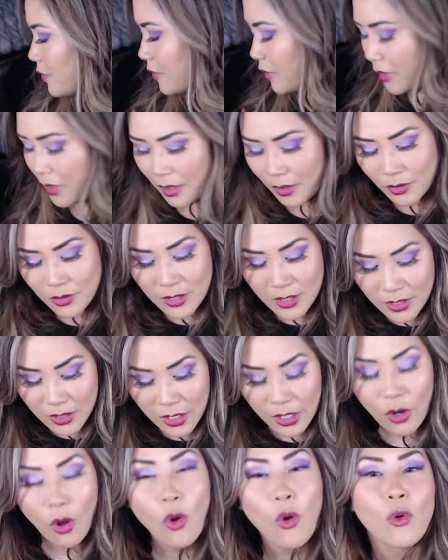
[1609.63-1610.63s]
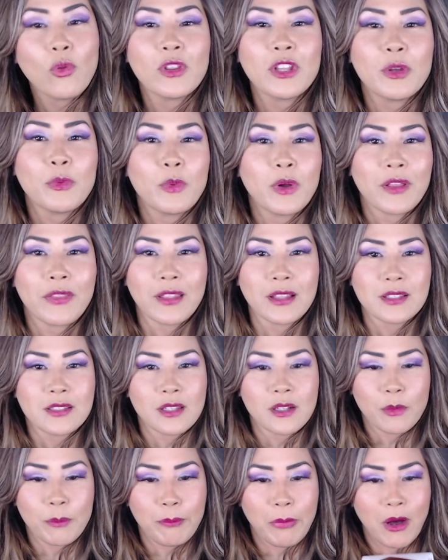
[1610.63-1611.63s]
Theirs is the only one that's in
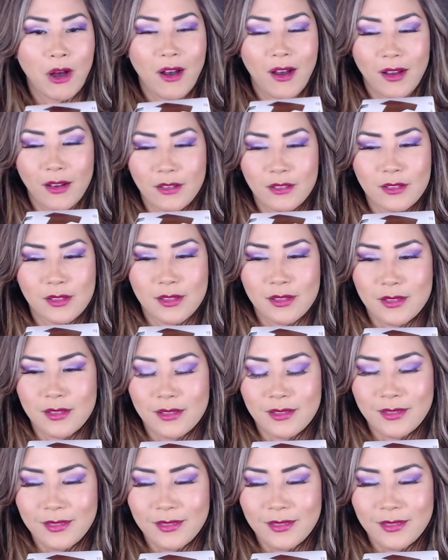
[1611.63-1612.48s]
a box.